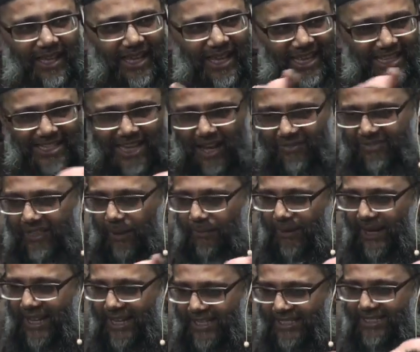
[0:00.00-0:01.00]
Each have their
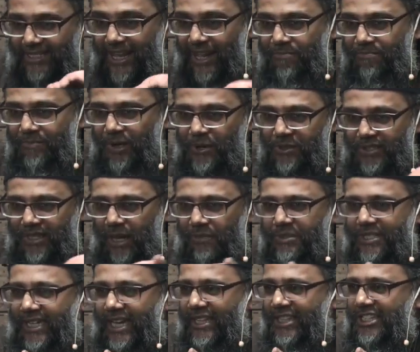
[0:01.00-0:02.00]
place and both
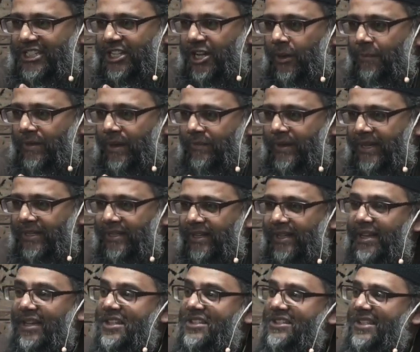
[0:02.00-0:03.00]
come together to complement.
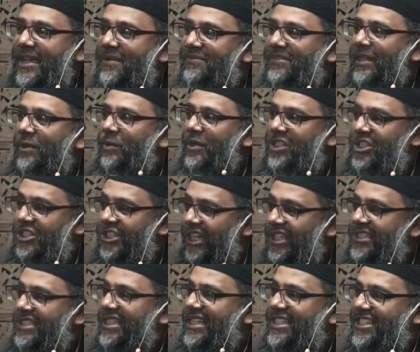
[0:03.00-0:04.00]
Same thing with
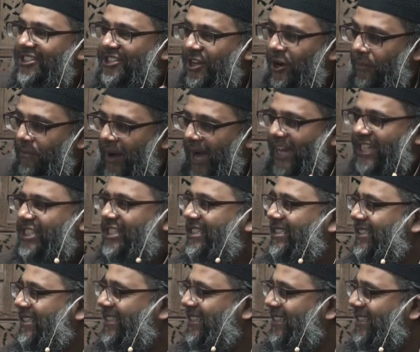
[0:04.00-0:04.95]
justice and compassion.